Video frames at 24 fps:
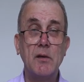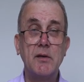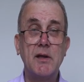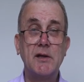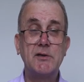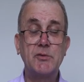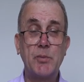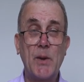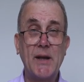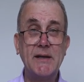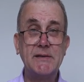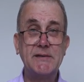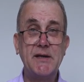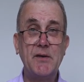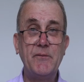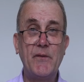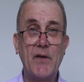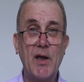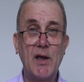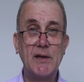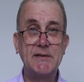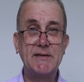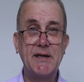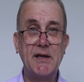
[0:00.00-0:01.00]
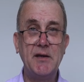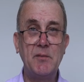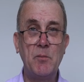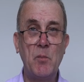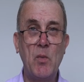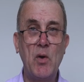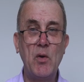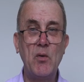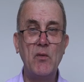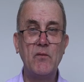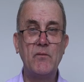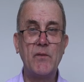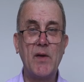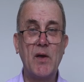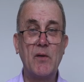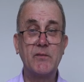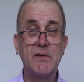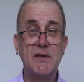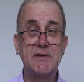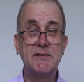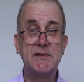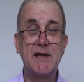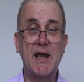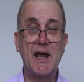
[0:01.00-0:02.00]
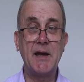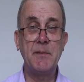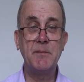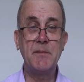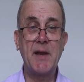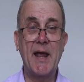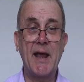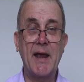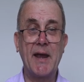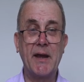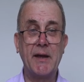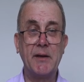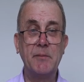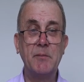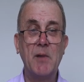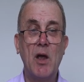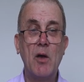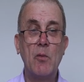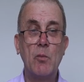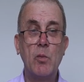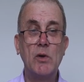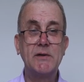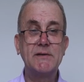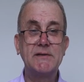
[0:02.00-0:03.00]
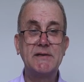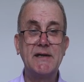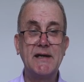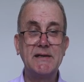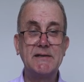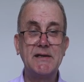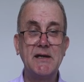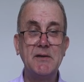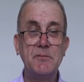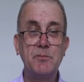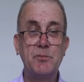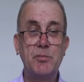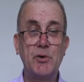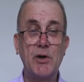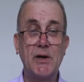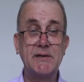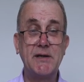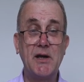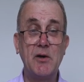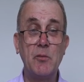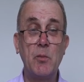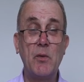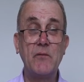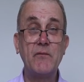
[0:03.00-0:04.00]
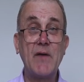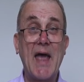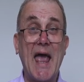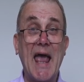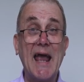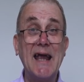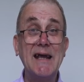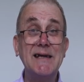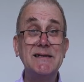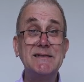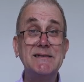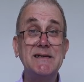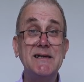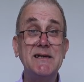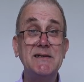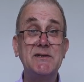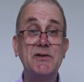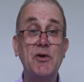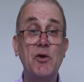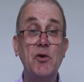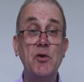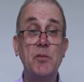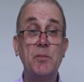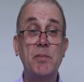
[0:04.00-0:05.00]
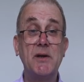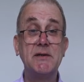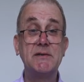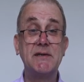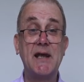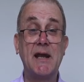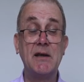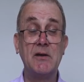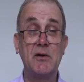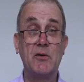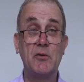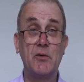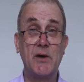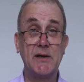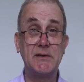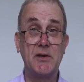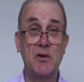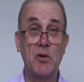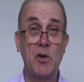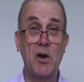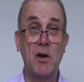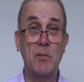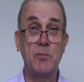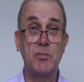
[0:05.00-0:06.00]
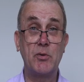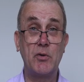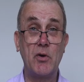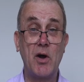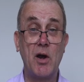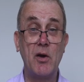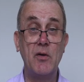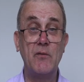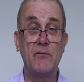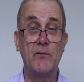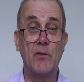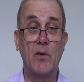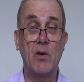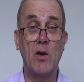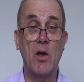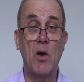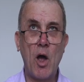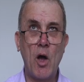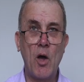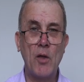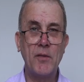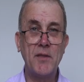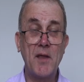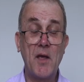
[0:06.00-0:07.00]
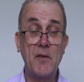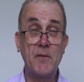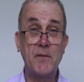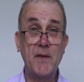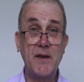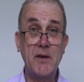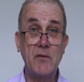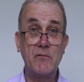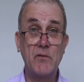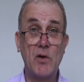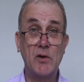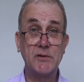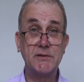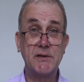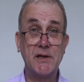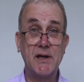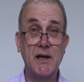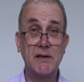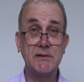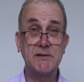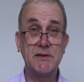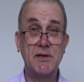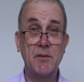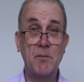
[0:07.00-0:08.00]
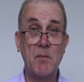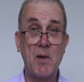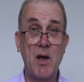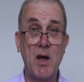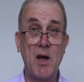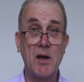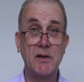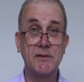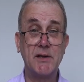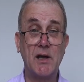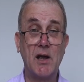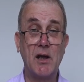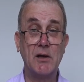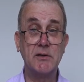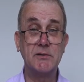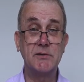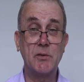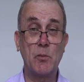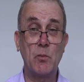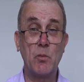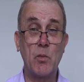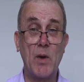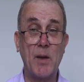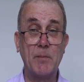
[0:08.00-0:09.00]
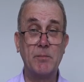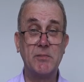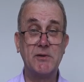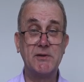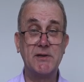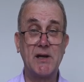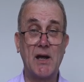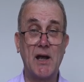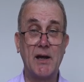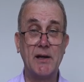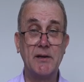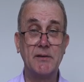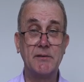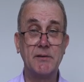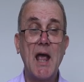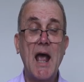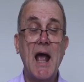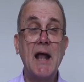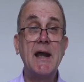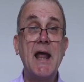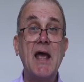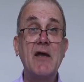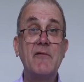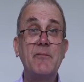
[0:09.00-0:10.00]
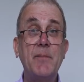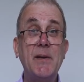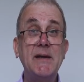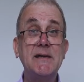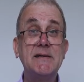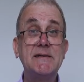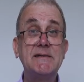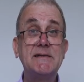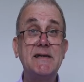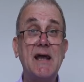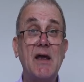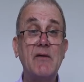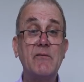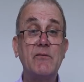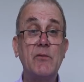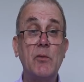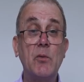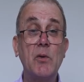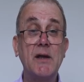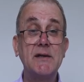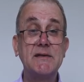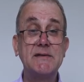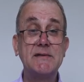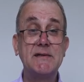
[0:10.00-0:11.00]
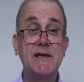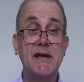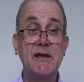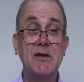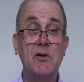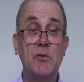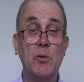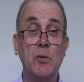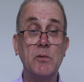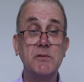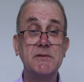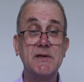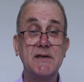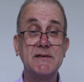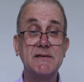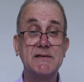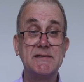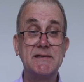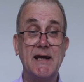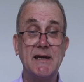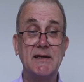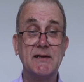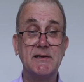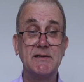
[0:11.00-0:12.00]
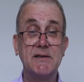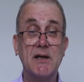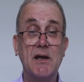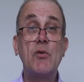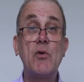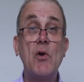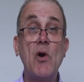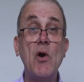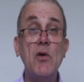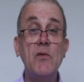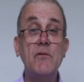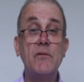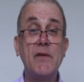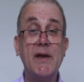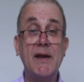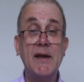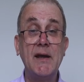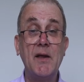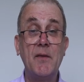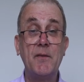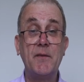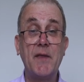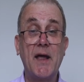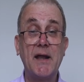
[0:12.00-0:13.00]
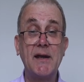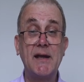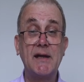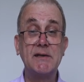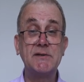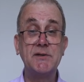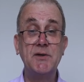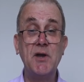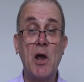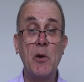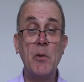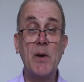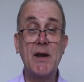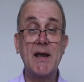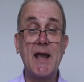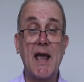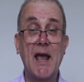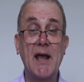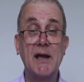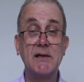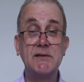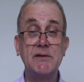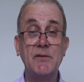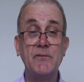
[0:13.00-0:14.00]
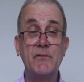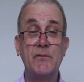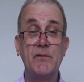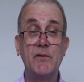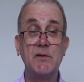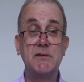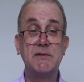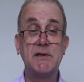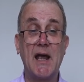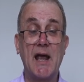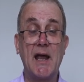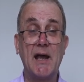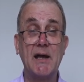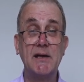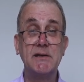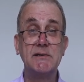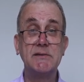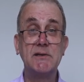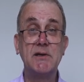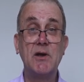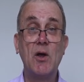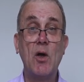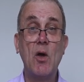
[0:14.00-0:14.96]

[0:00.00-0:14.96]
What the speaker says: The 2013 movie of the same name was sitting pretty with 82% critical approval on the Rotten Tomatoes website, and there have been several sequels since, proving that there's no accounting for taste